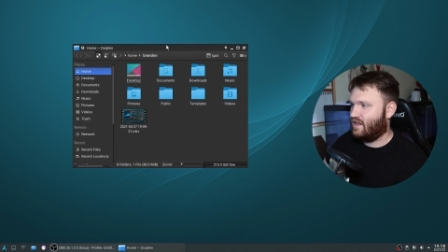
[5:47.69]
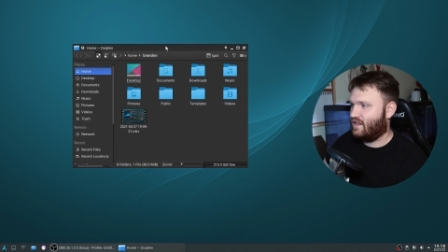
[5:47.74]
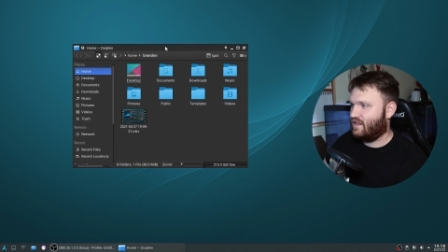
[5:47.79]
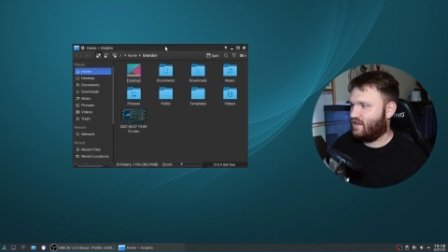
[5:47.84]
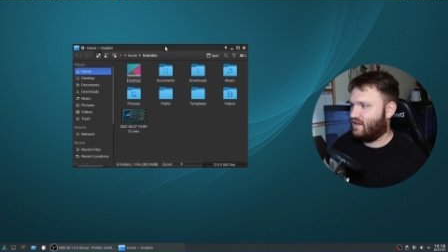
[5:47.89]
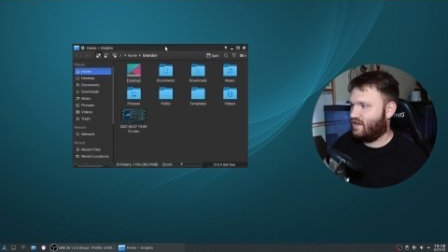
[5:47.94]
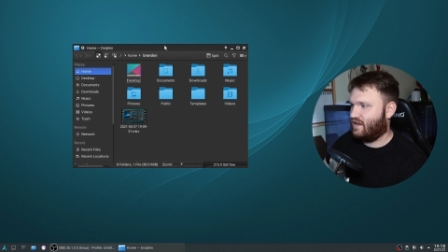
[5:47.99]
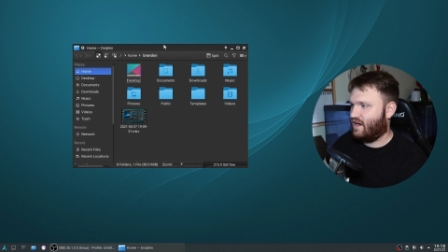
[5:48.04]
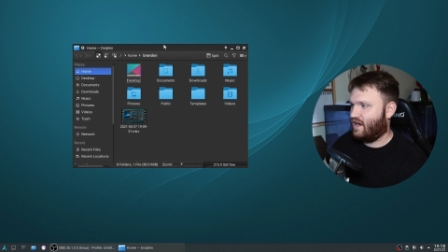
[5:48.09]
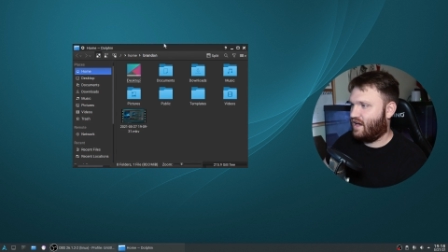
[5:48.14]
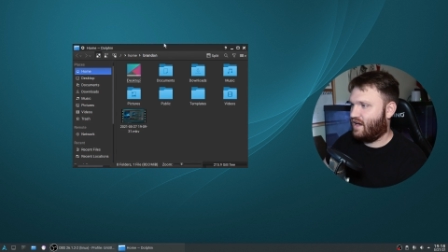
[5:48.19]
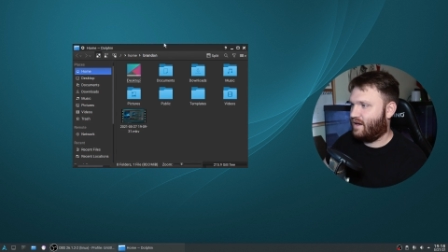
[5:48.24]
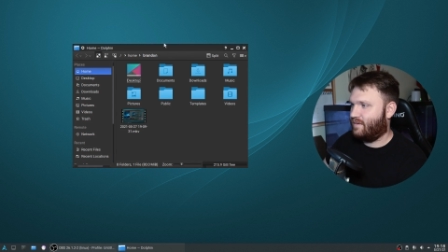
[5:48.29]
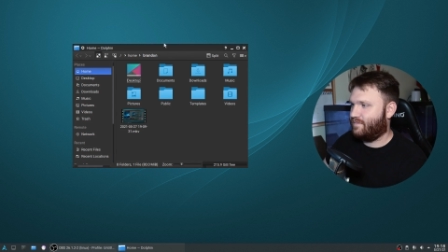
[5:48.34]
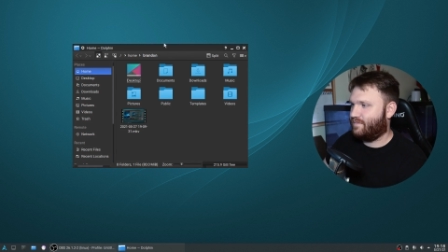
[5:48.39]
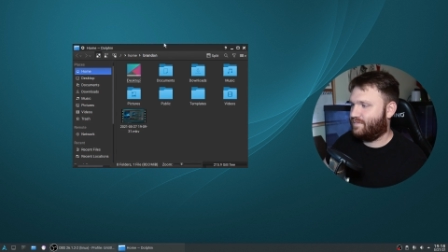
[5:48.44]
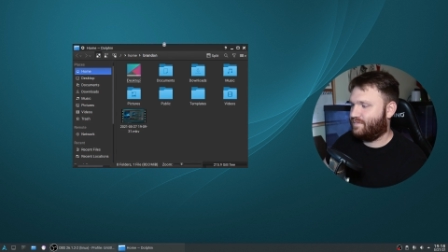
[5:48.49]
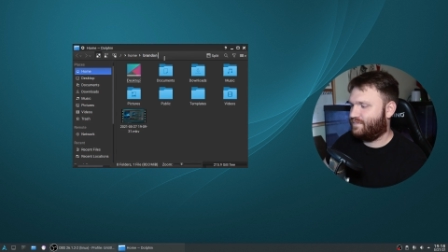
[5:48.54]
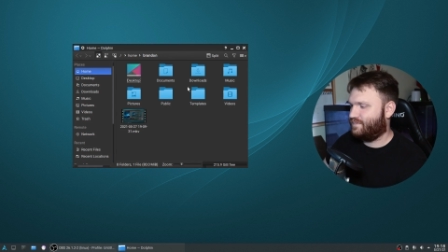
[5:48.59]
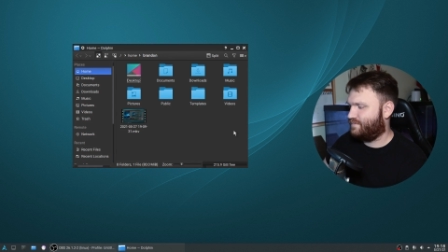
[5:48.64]
The
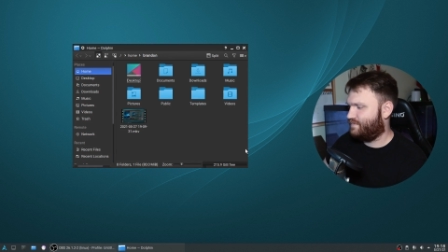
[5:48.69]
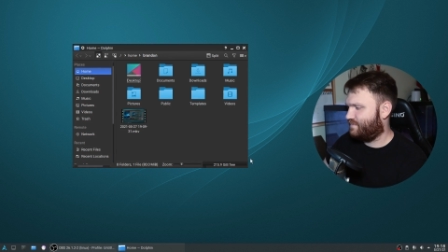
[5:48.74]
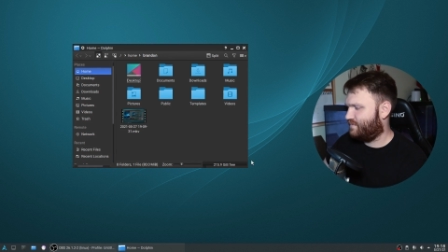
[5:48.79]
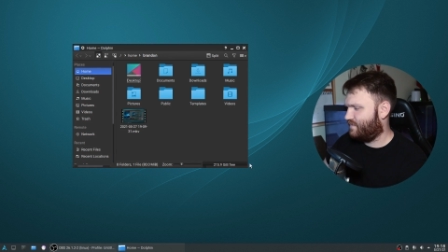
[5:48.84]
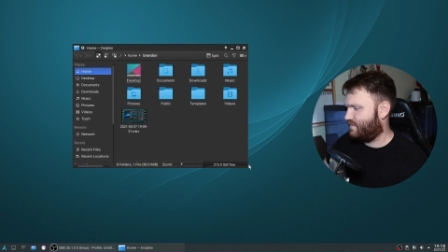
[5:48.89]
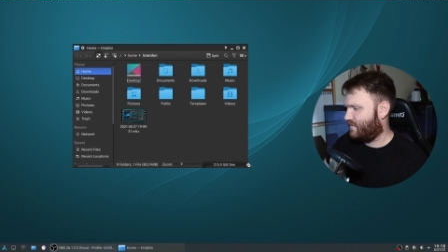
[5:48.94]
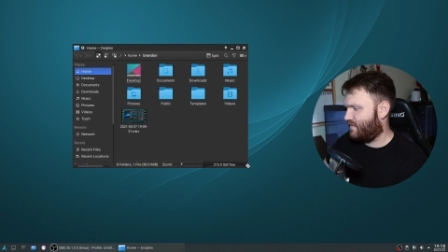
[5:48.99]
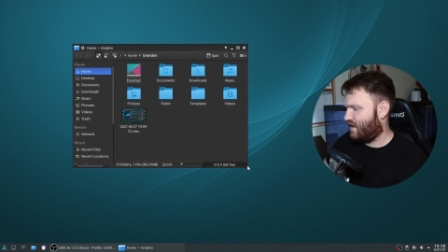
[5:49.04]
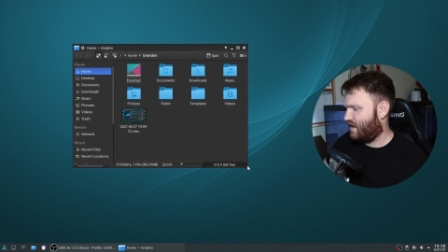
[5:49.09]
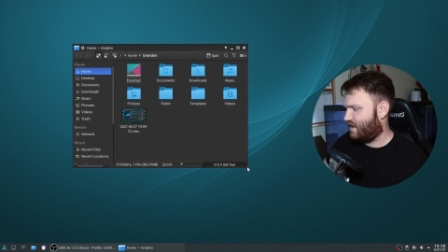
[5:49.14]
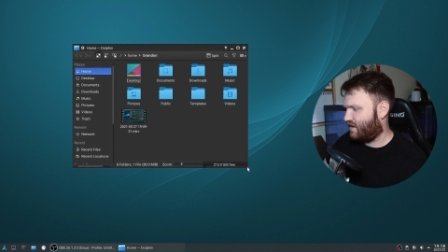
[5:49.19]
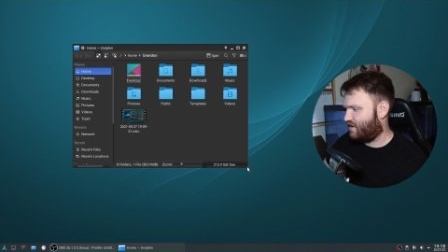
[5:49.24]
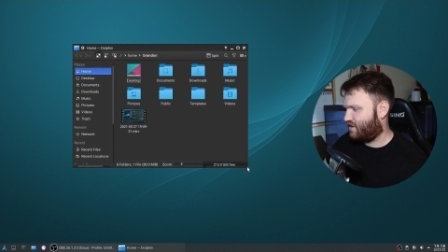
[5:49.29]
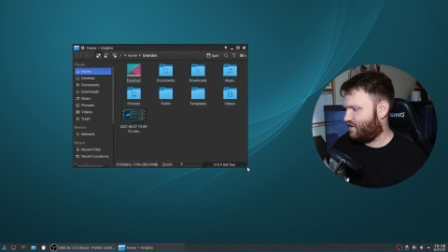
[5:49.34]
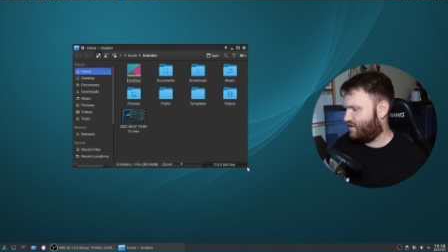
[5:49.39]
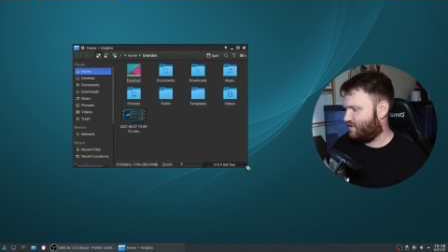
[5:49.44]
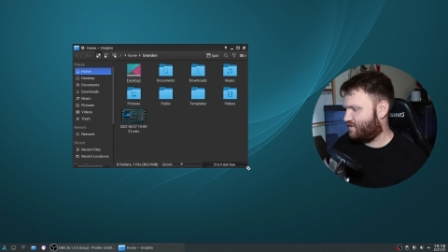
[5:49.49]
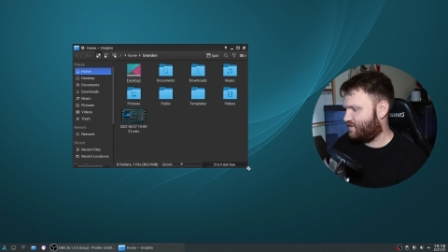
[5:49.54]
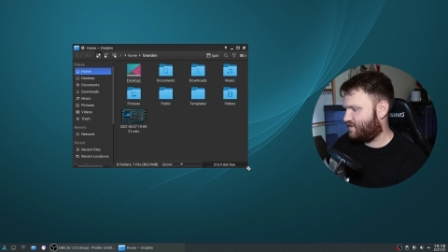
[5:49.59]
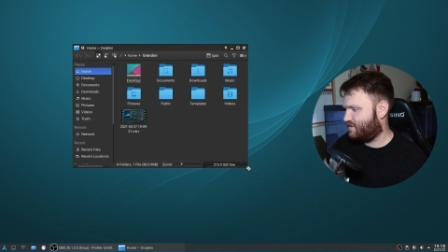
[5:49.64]
um, uh,
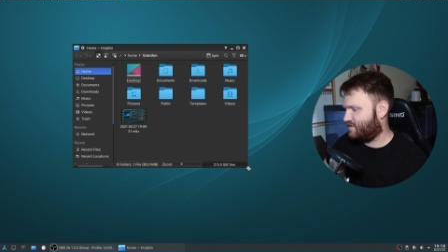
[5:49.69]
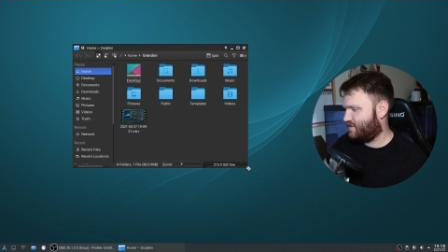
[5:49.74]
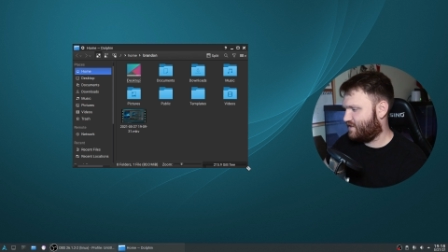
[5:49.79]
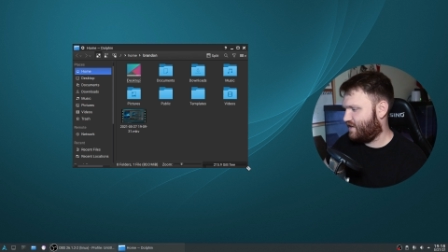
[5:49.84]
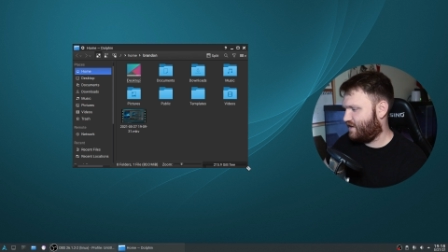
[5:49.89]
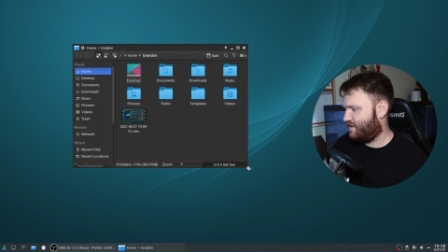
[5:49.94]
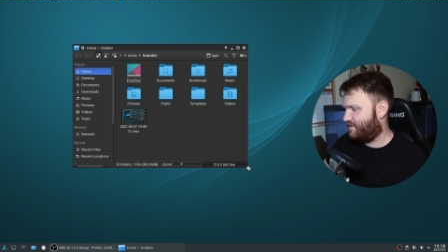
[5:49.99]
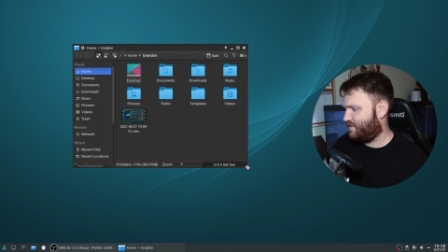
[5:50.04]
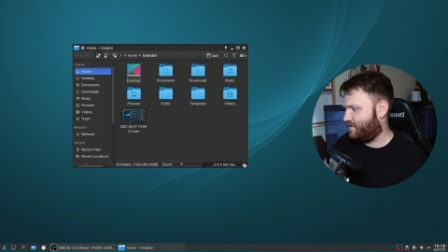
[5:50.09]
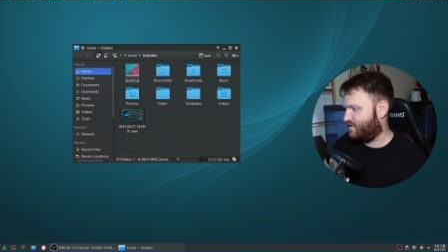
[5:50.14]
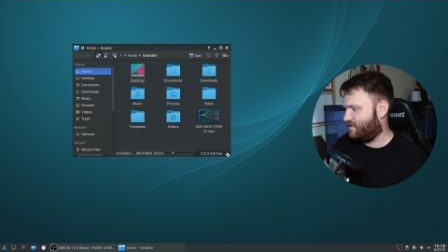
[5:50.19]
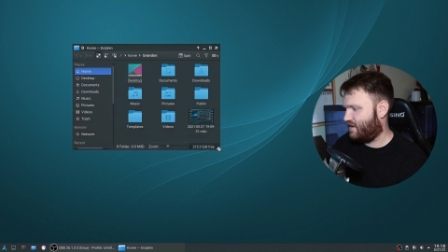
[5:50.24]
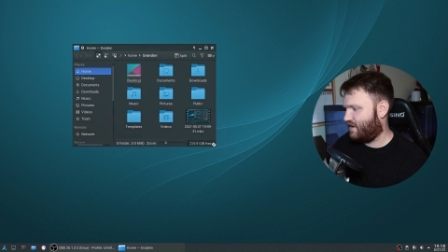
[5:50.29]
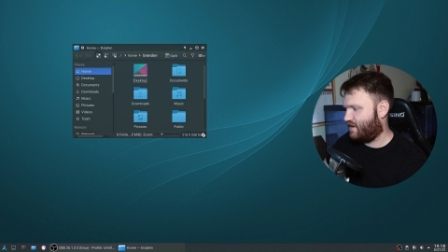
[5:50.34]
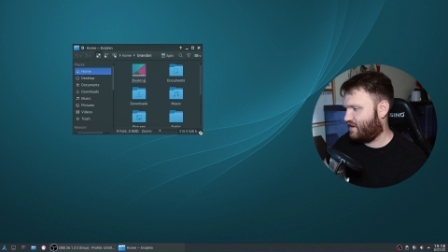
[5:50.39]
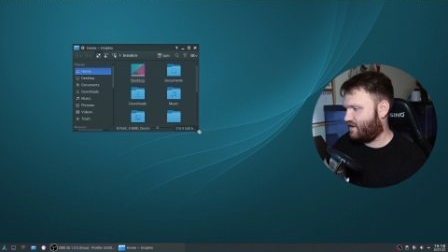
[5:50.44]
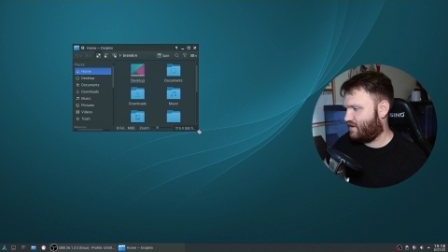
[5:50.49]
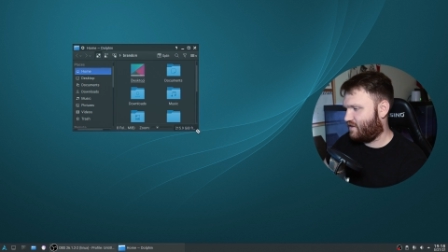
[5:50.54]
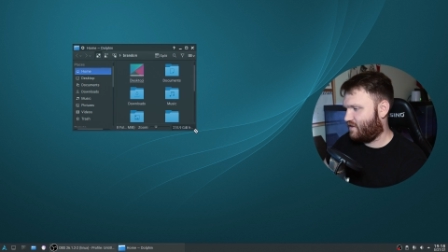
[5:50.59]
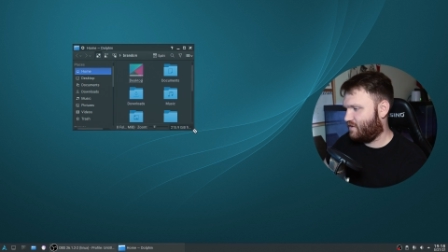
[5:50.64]
cursors here, if you
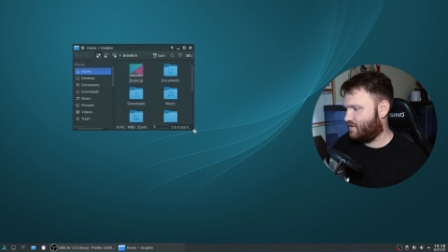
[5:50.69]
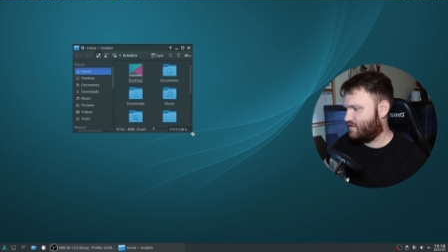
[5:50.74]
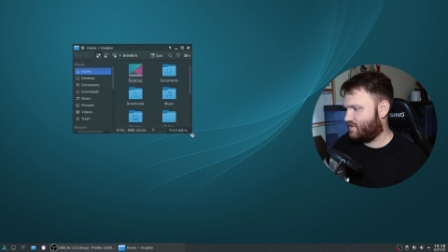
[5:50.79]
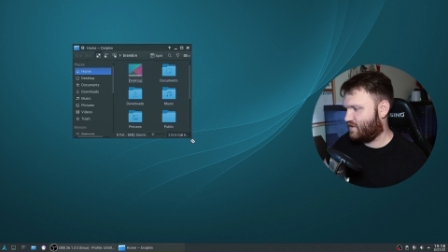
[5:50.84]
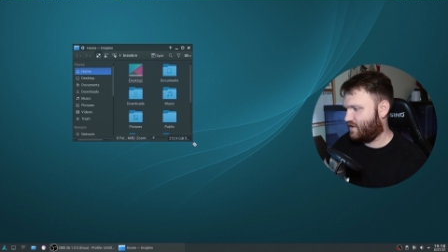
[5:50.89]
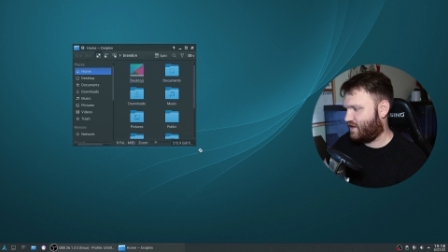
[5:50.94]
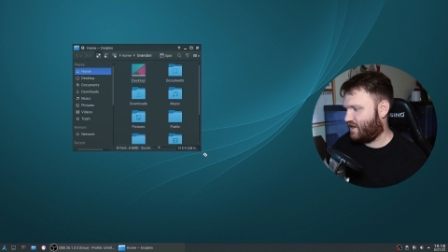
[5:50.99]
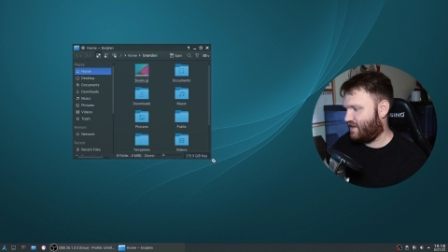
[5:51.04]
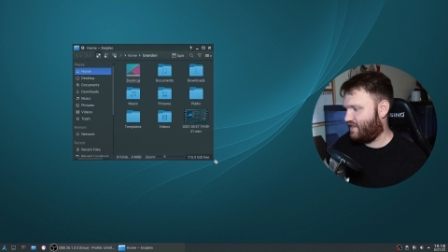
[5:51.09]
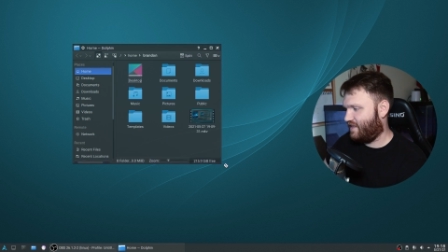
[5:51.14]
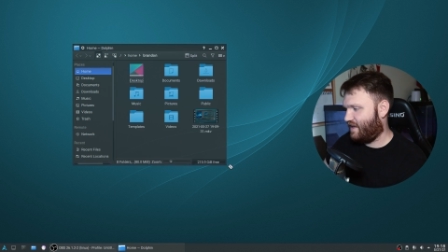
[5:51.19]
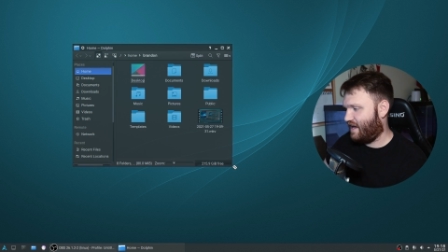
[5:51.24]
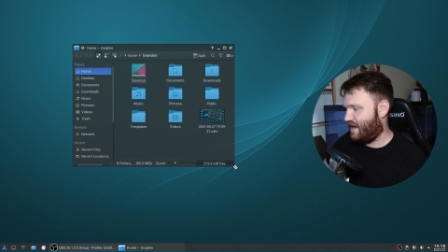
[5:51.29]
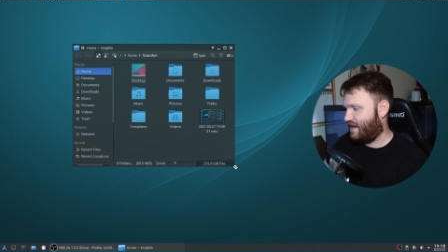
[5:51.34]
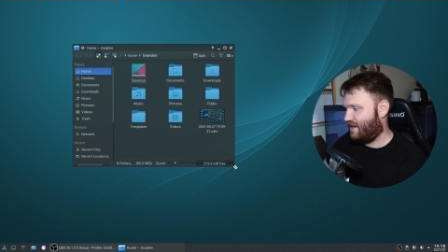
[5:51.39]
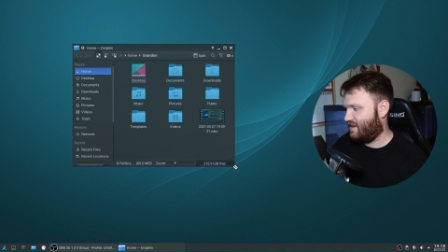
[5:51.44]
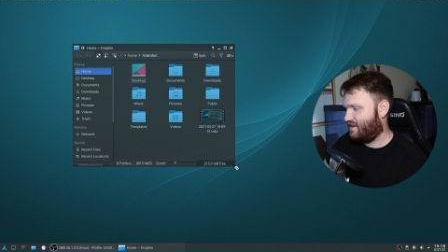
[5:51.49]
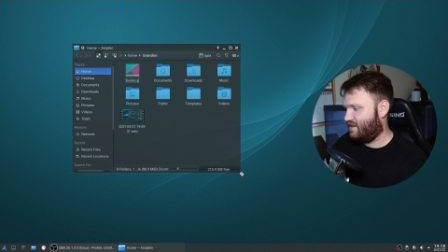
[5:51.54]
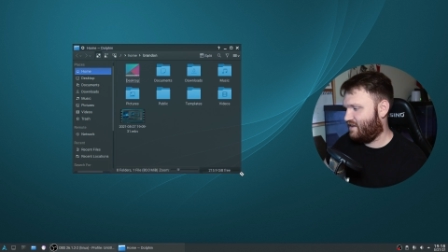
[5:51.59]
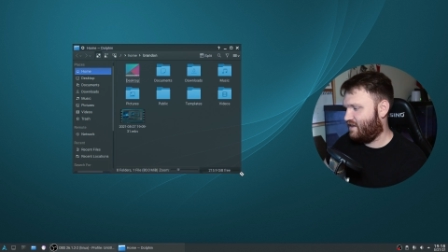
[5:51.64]
take a close look at
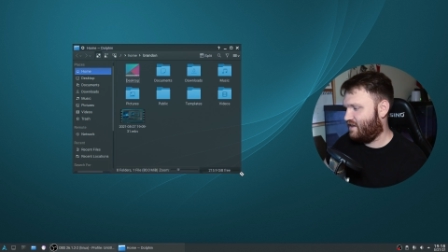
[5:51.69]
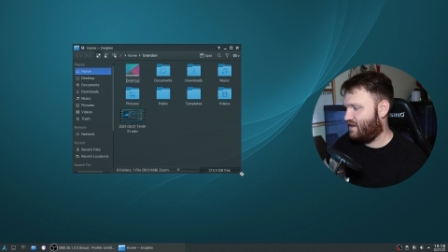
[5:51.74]
that,